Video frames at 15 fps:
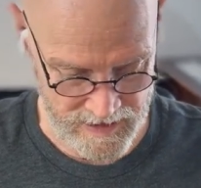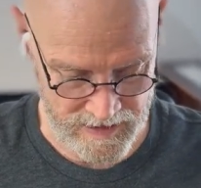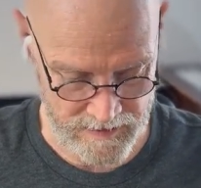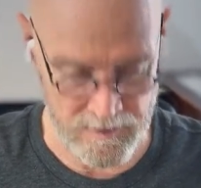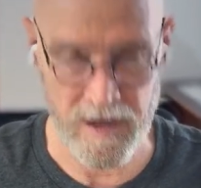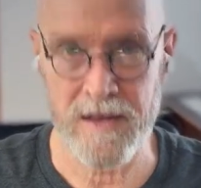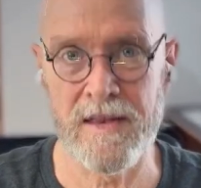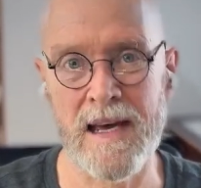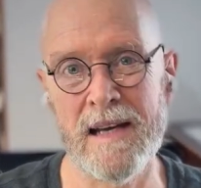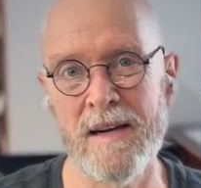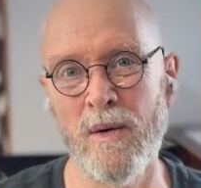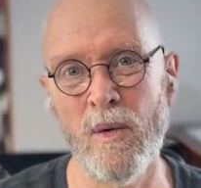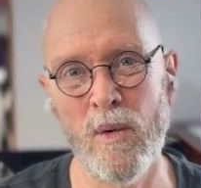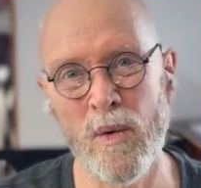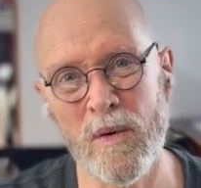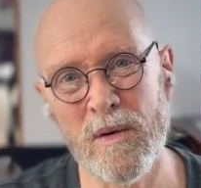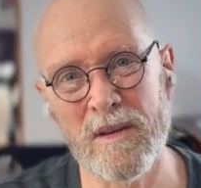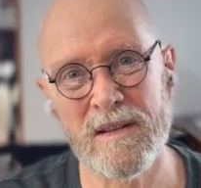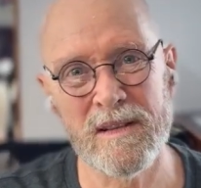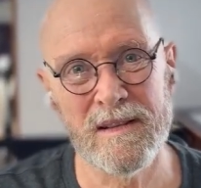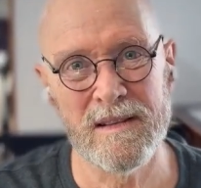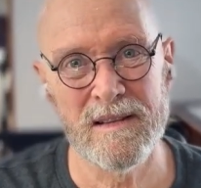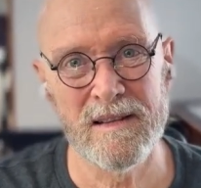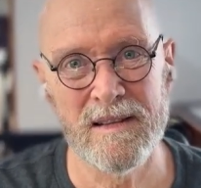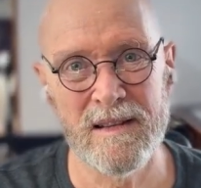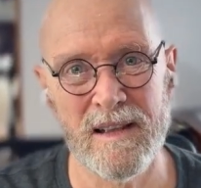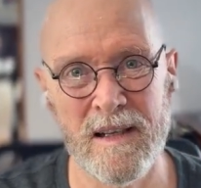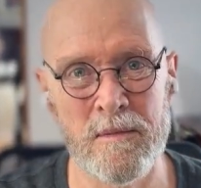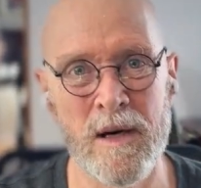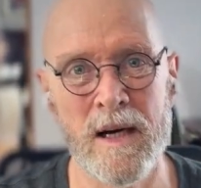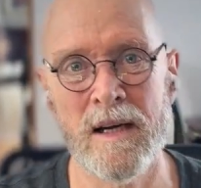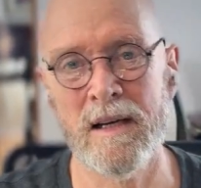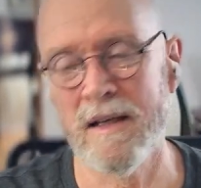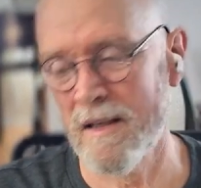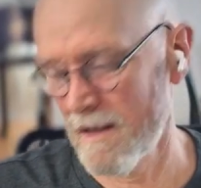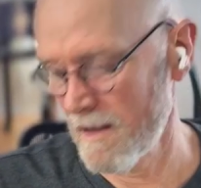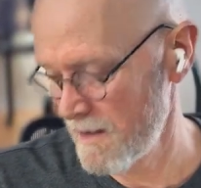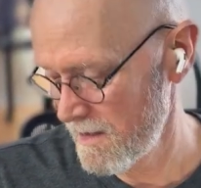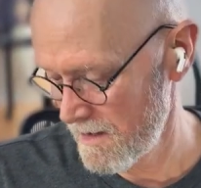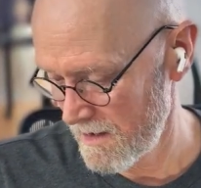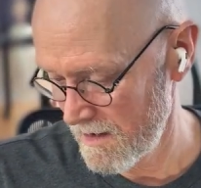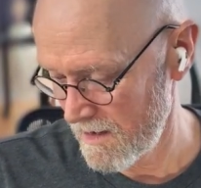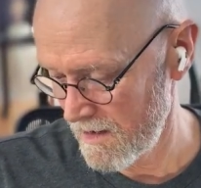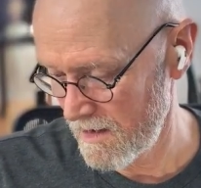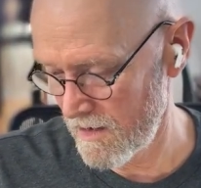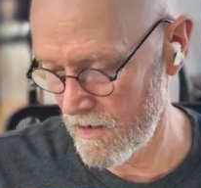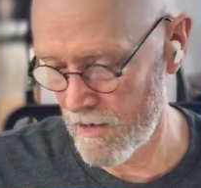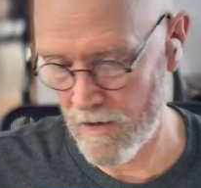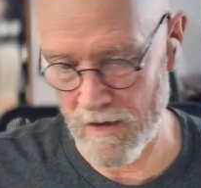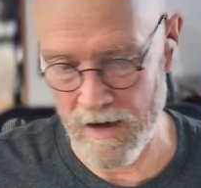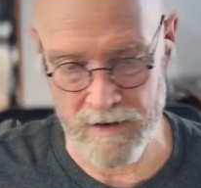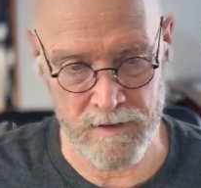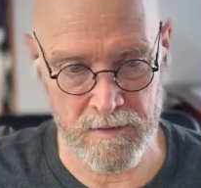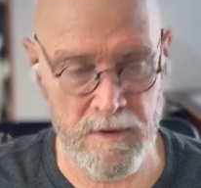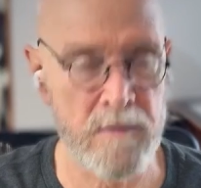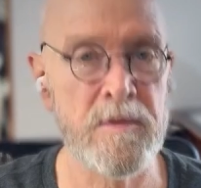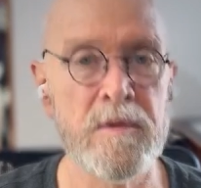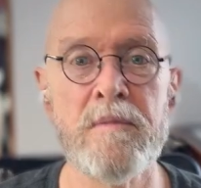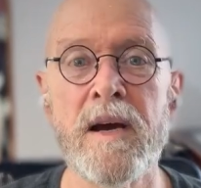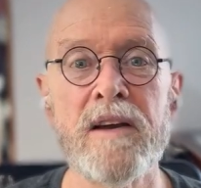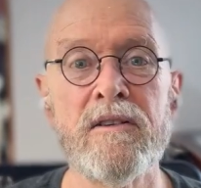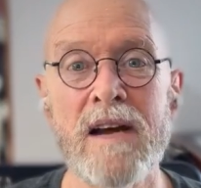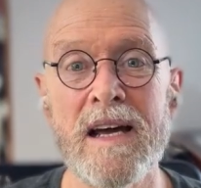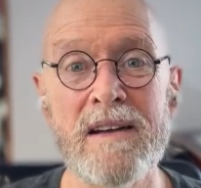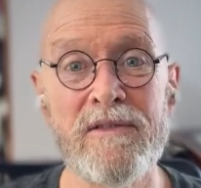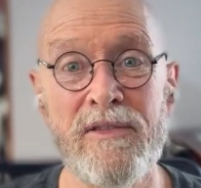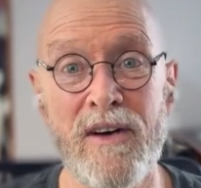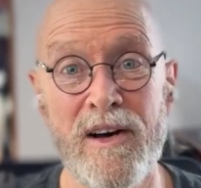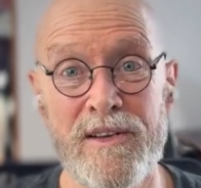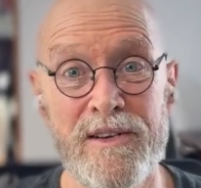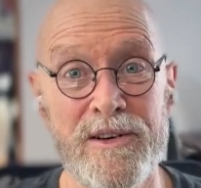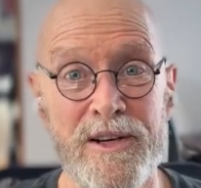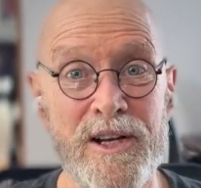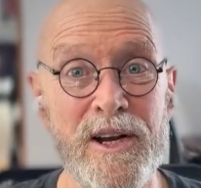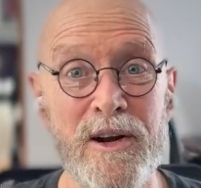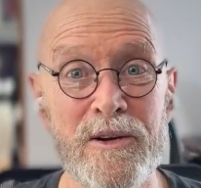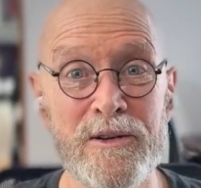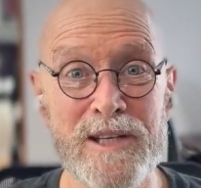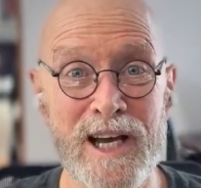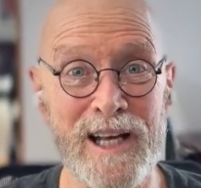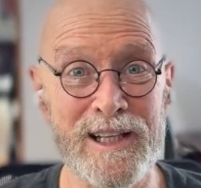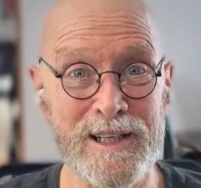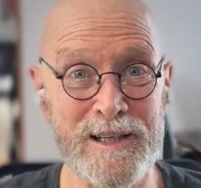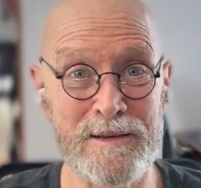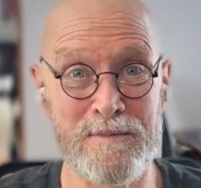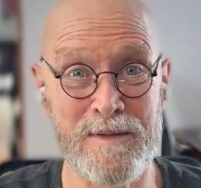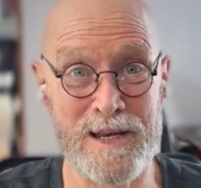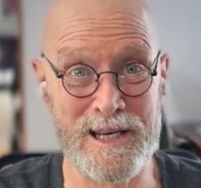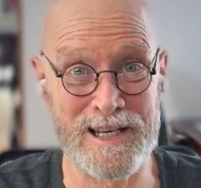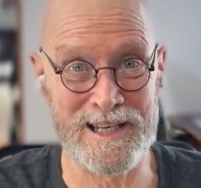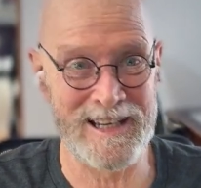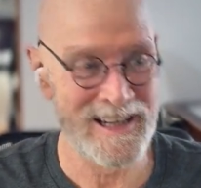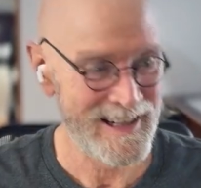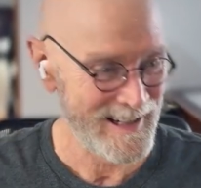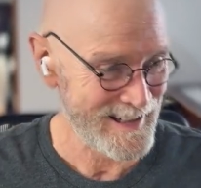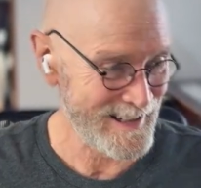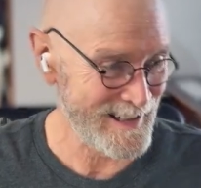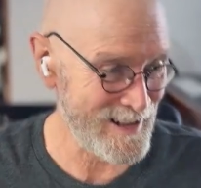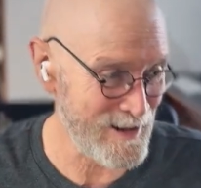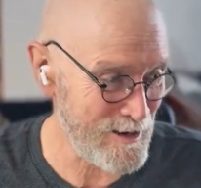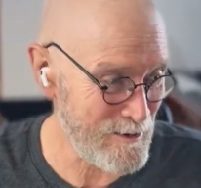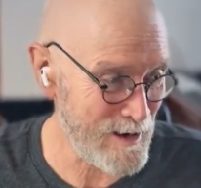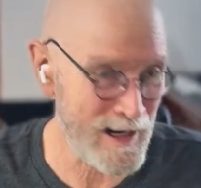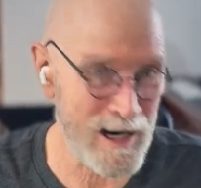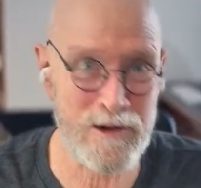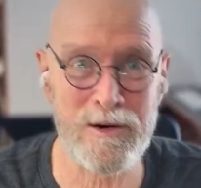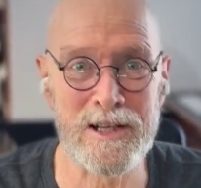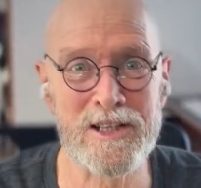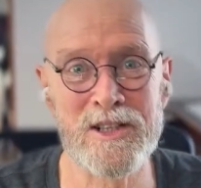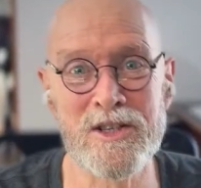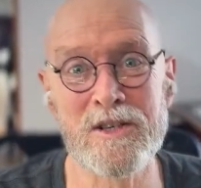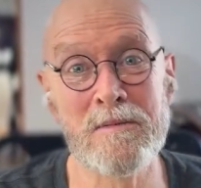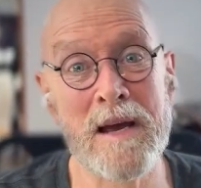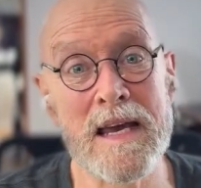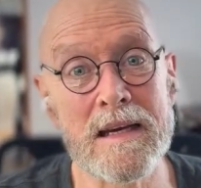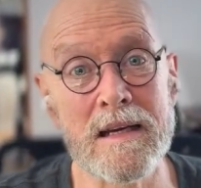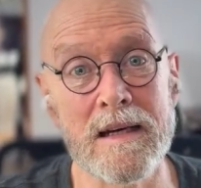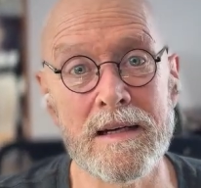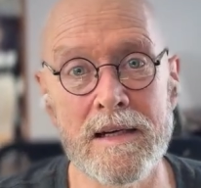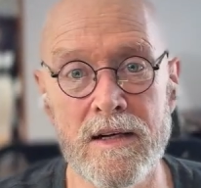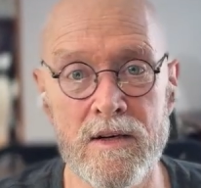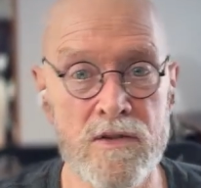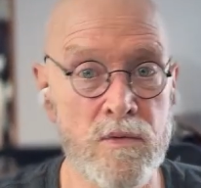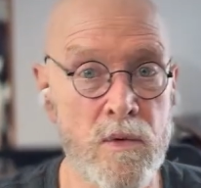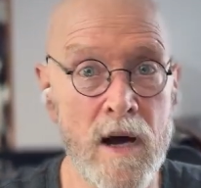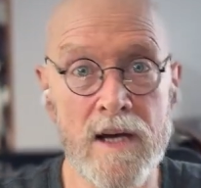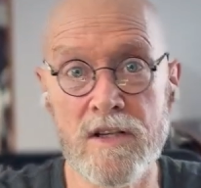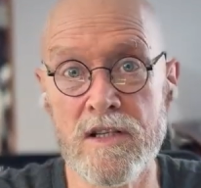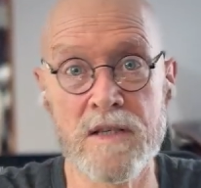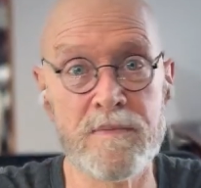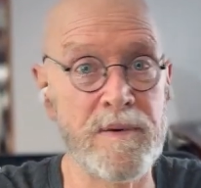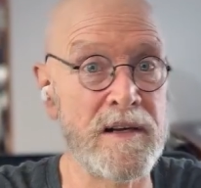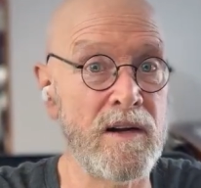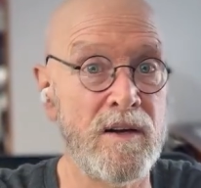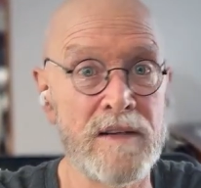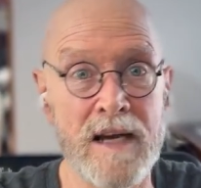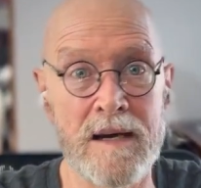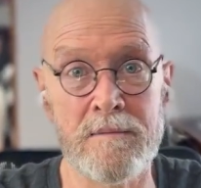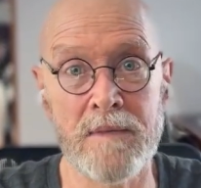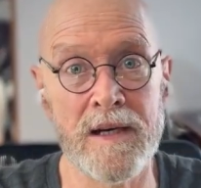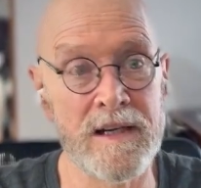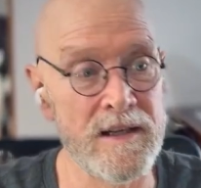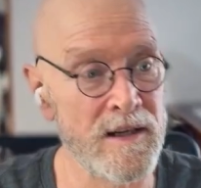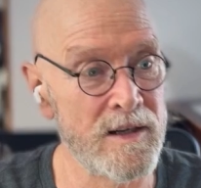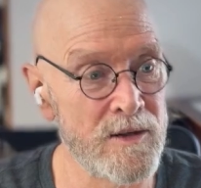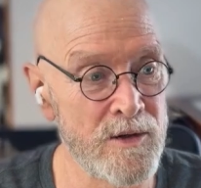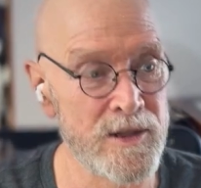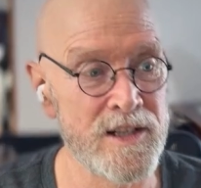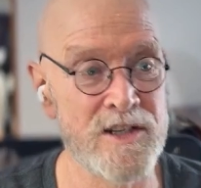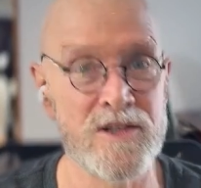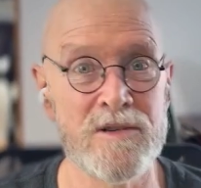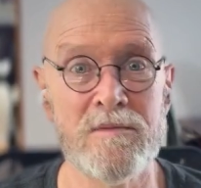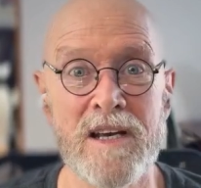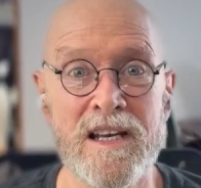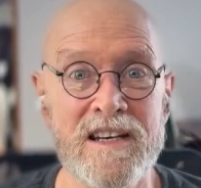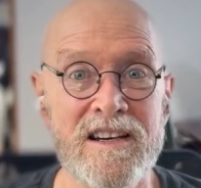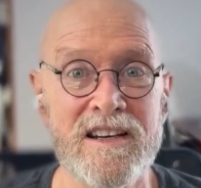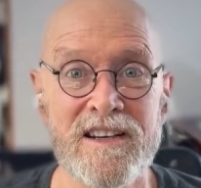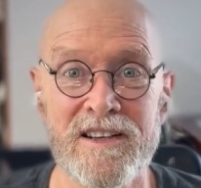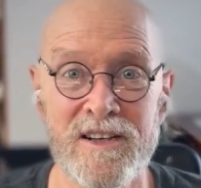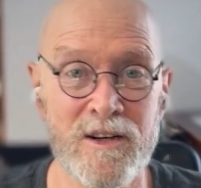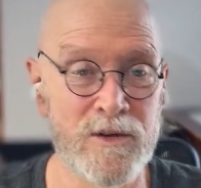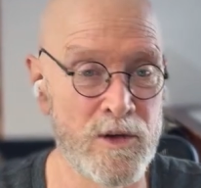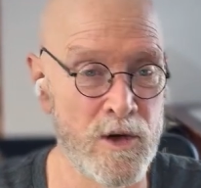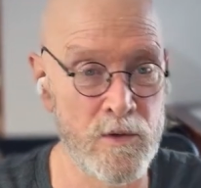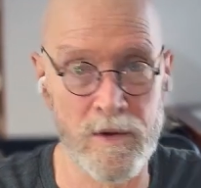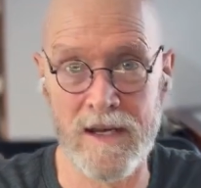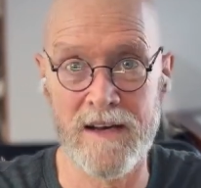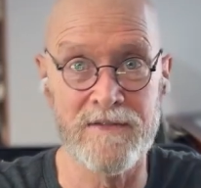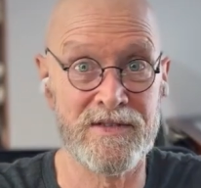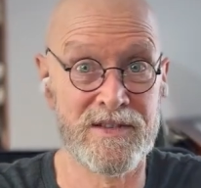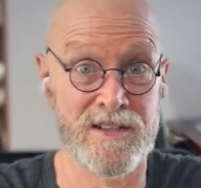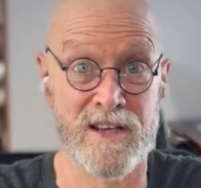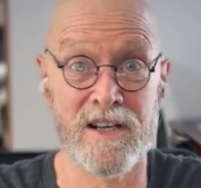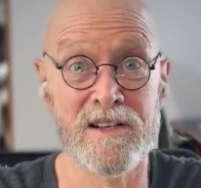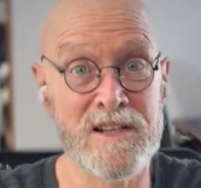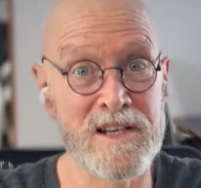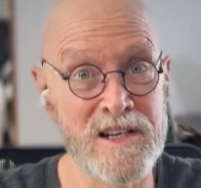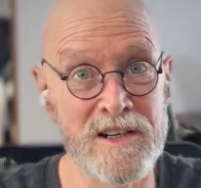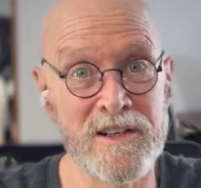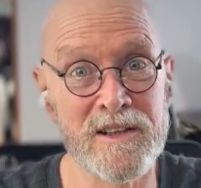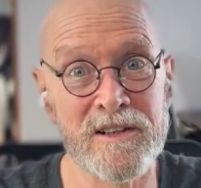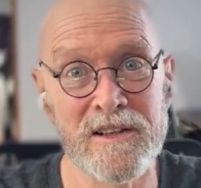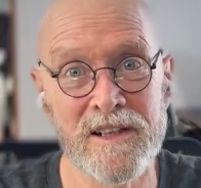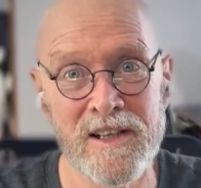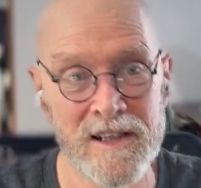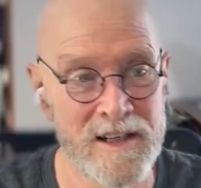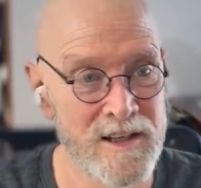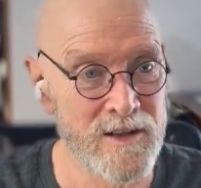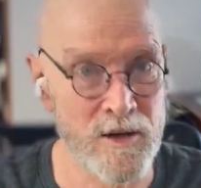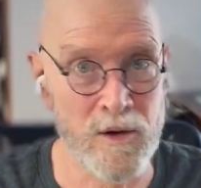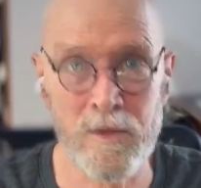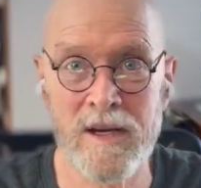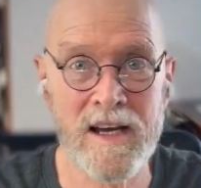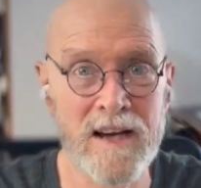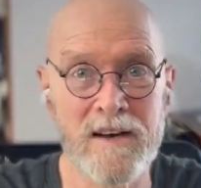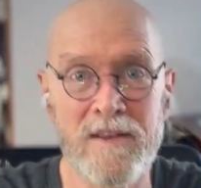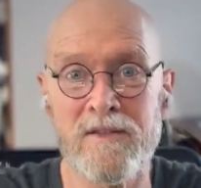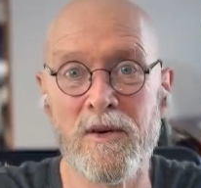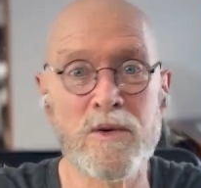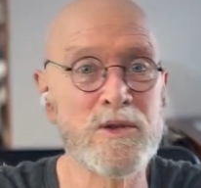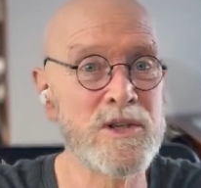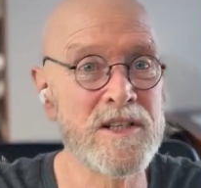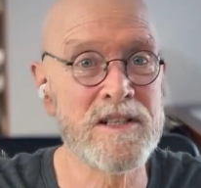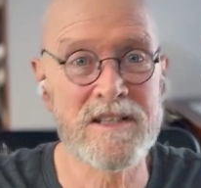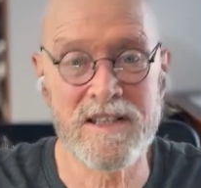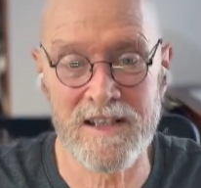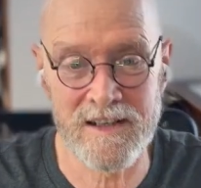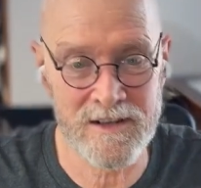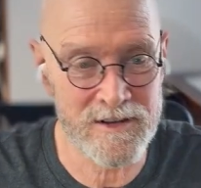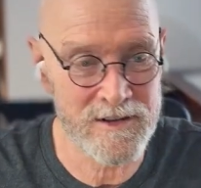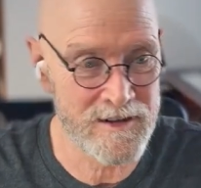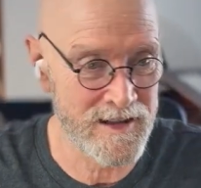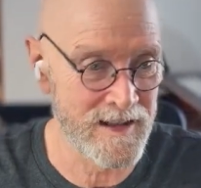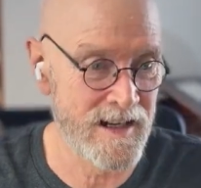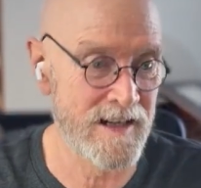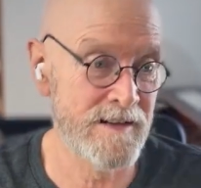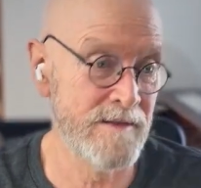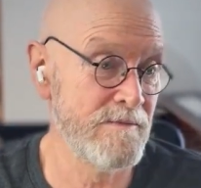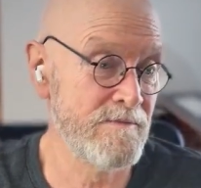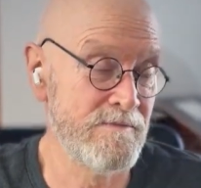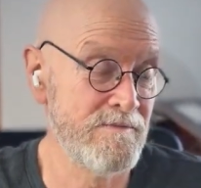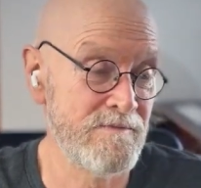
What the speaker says: am I that old? Am I, I remember my grandfather, telling me, when I went to Jamaica, and he goes, "Why'd you spend all that money on going to Jamaica? Don't we have sun here? Don't we have oceans here?" And I